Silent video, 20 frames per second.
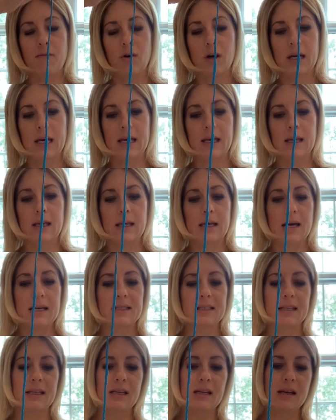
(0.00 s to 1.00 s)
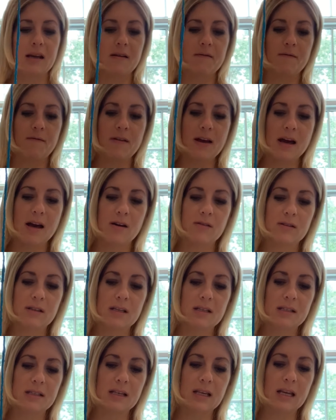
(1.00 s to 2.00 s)
what Gussie and I found
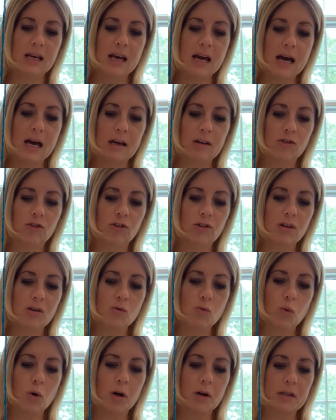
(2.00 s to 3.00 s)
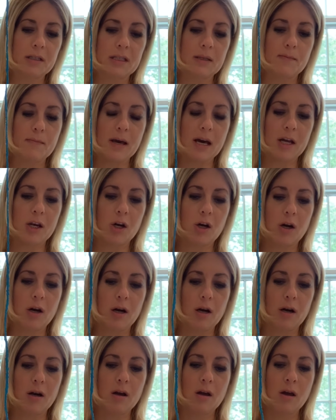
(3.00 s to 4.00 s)
is that it actually works
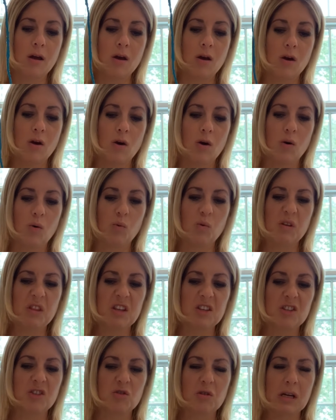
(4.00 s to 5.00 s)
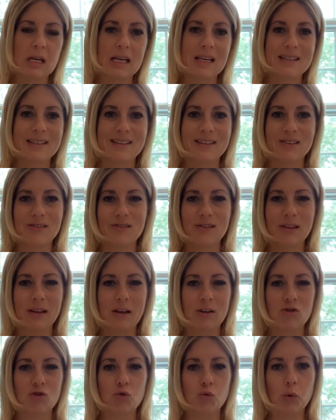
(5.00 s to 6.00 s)
better when the string isn't
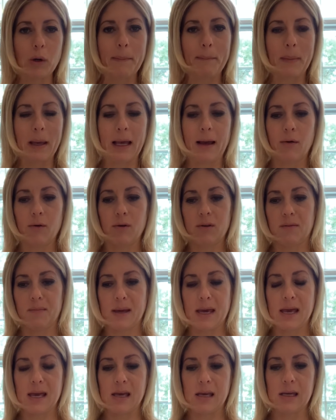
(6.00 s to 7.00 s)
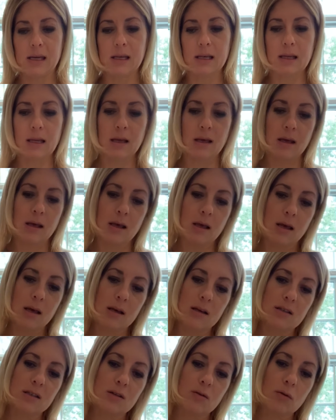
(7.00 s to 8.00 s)
like dripping with paint.
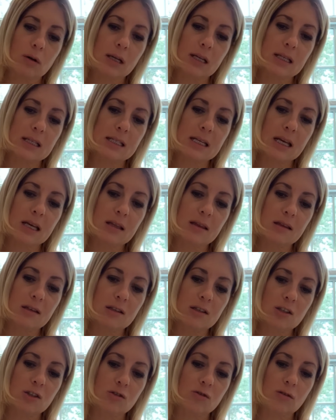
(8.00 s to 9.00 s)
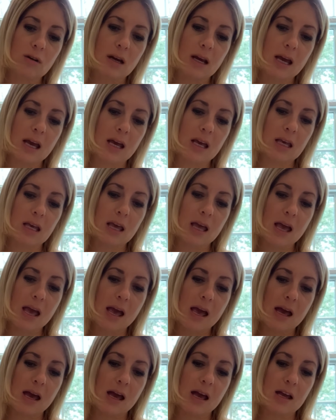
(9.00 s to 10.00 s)
So we're gonna take the string
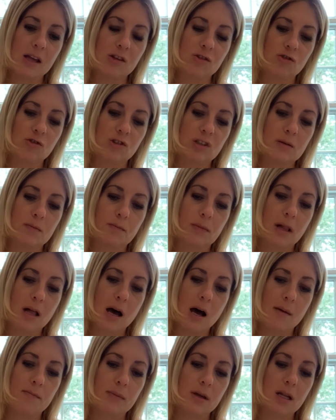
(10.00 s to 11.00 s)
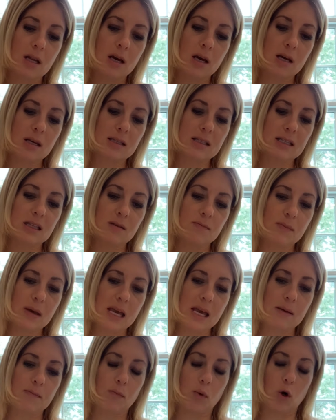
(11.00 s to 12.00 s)
and just plop it onto the
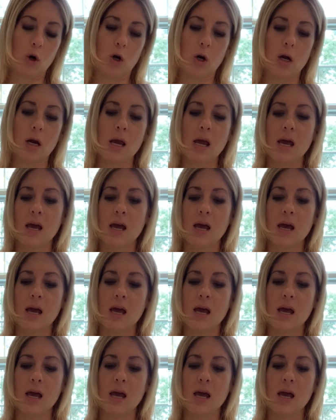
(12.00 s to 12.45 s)
paper.